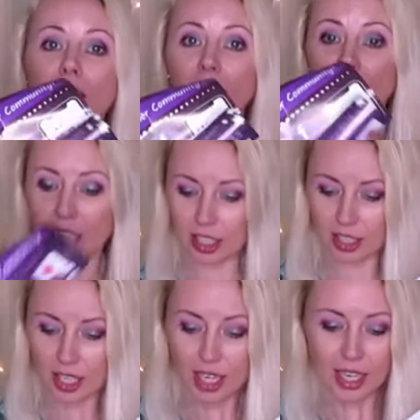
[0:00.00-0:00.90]
in
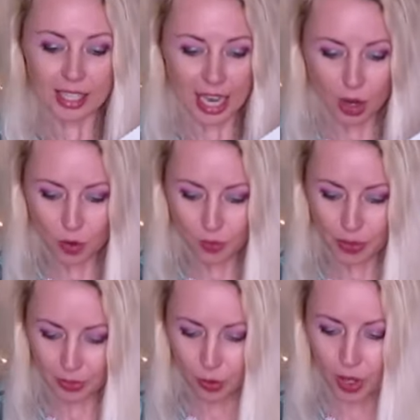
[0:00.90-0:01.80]
here now
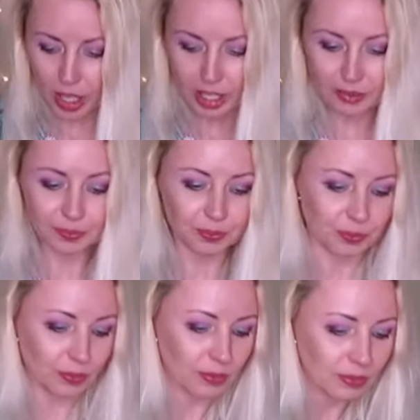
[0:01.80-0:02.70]
before I
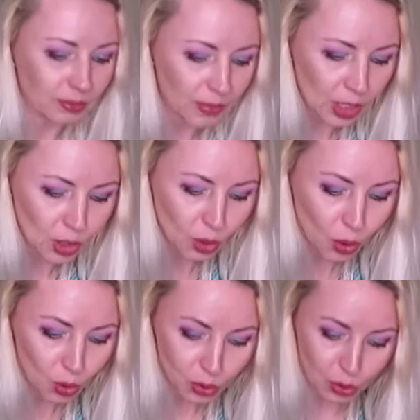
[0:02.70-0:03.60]

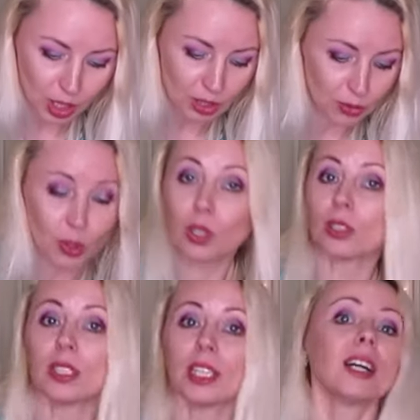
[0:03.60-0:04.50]
go to
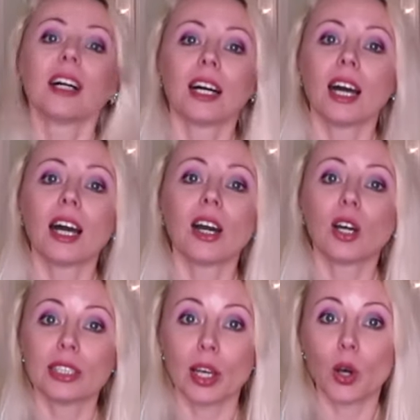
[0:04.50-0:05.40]
unroll
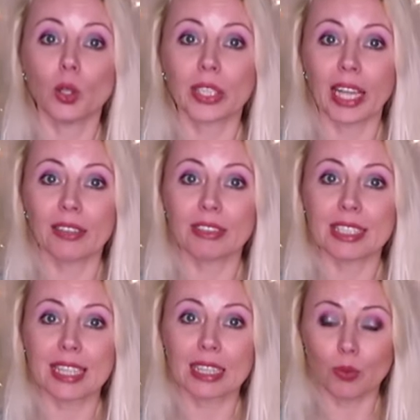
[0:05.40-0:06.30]
uh, the whole
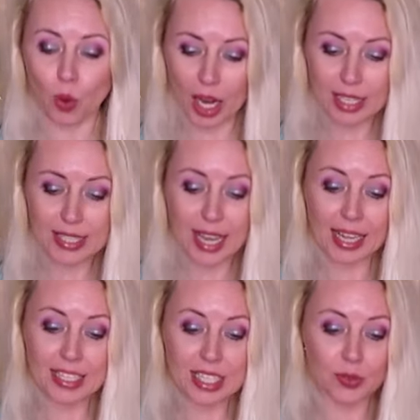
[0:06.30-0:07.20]
canvas at once
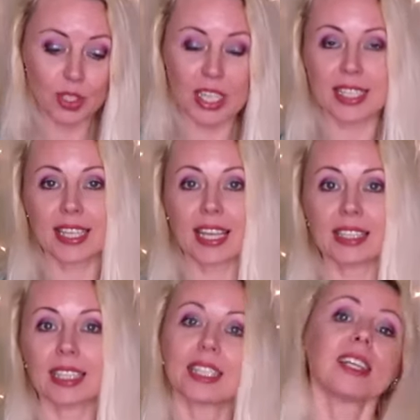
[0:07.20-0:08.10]
I just want to say
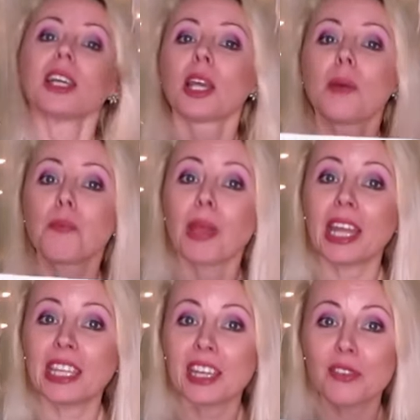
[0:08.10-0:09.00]
that
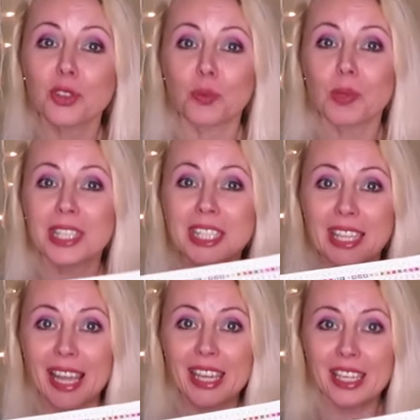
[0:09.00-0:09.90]
many of you
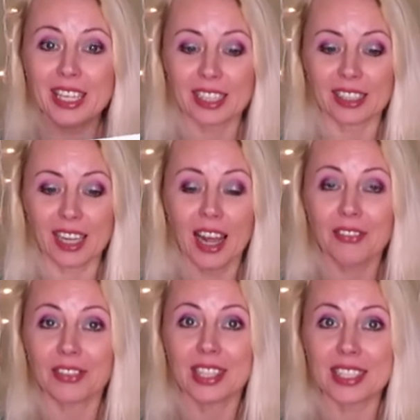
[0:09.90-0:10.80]
mistaken
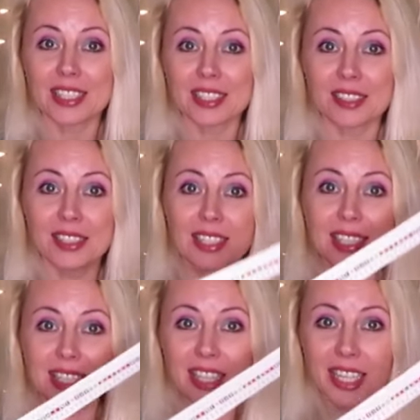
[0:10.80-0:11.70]
of this
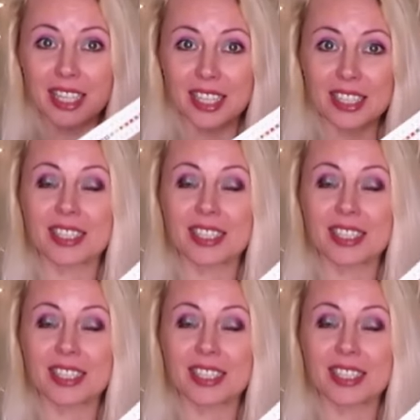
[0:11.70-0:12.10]
stickers